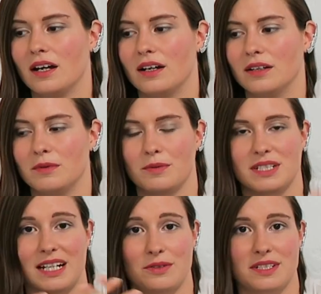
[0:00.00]
It
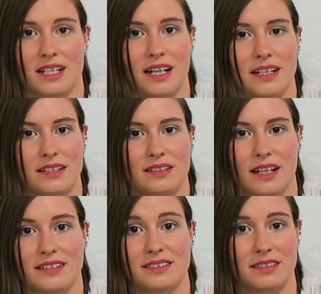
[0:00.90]
was outside
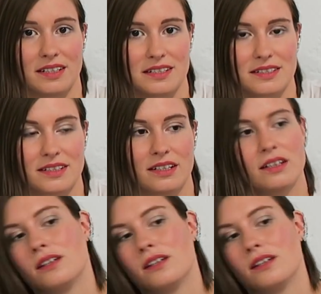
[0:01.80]
at dusk,